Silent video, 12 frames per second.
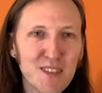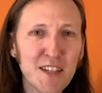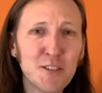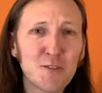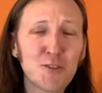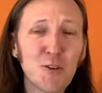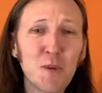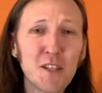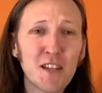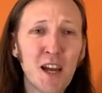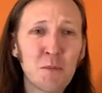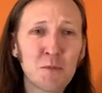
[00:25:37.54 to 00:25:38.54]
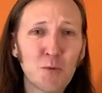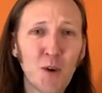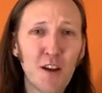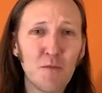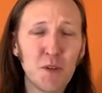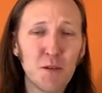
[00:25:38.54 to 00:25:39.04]
There's so many times where
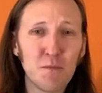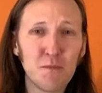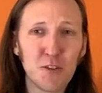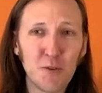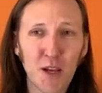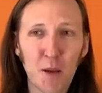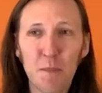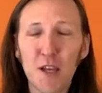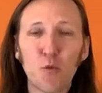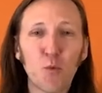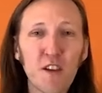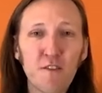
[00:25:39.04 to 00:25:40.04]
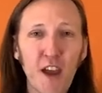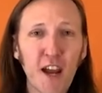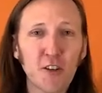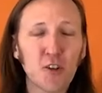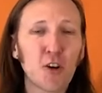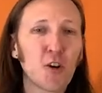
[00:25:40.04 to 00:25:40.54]
I've been doing a big
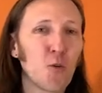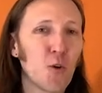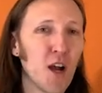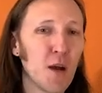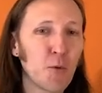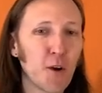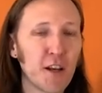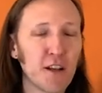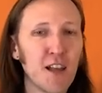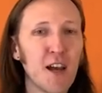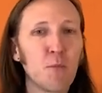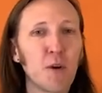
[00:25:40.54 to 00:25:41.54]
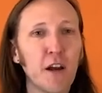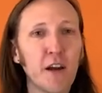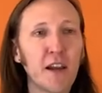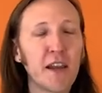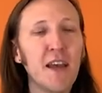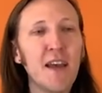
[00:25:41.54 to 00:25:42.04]
refactor or upgrading a
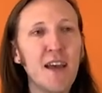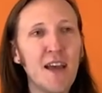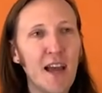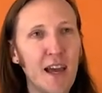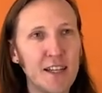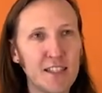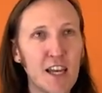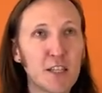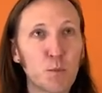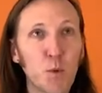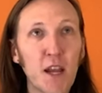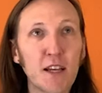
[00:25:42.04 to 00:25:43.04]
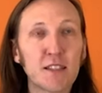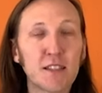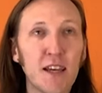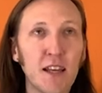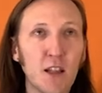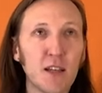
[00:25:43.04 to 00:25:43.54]
library, and a test breaks,
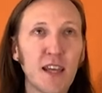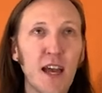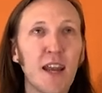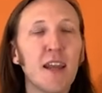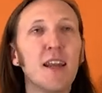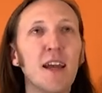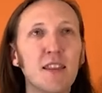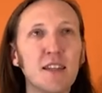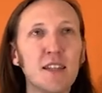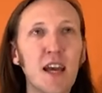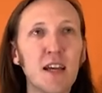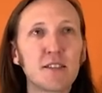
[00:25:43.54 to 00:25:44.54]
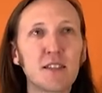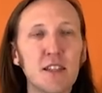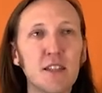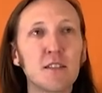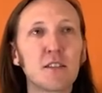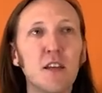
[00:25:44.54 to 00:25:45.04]
and I look at it, and the test
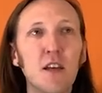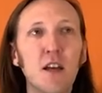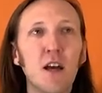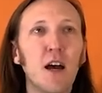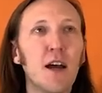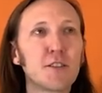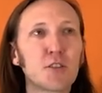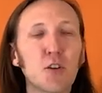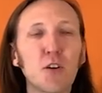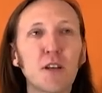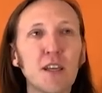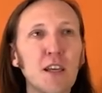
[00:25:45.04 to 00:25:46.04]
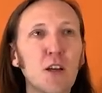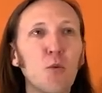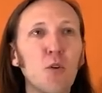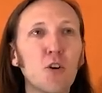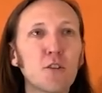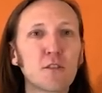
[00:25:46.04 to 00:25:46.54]
is assert
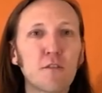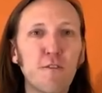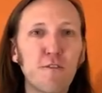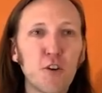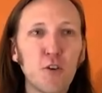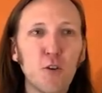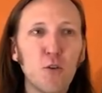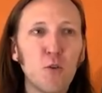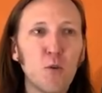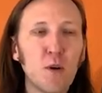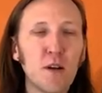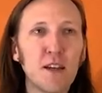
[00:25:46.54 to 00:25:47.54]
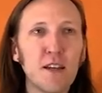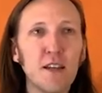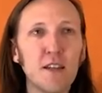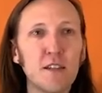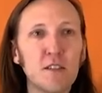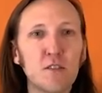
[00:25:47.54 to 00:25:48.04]
equals foo
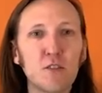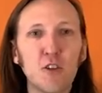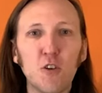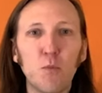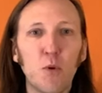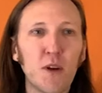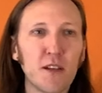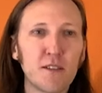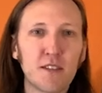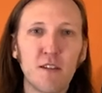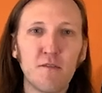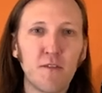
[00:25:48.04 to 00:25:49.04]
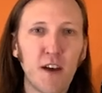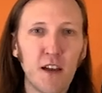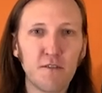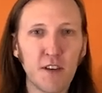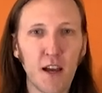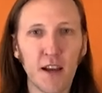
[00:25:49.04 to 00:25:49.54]
is
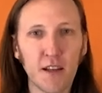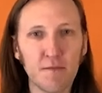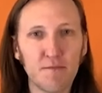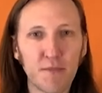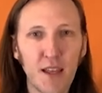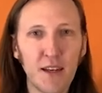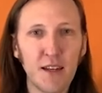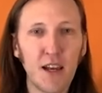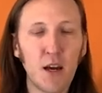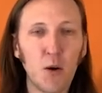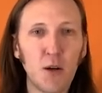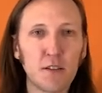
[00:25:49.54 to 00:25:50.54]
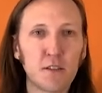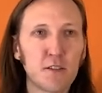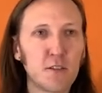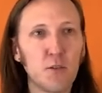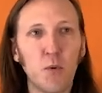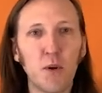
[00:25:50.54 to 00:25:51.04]
2.759, and now it's
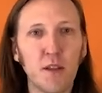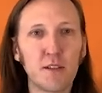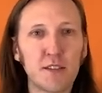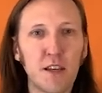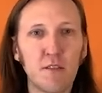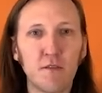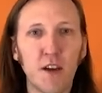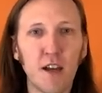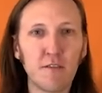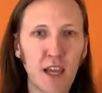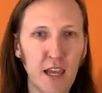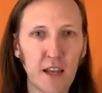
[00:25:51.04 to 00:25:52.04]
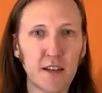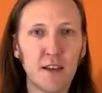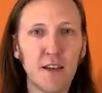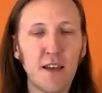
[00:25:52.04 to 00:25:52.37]
2.758.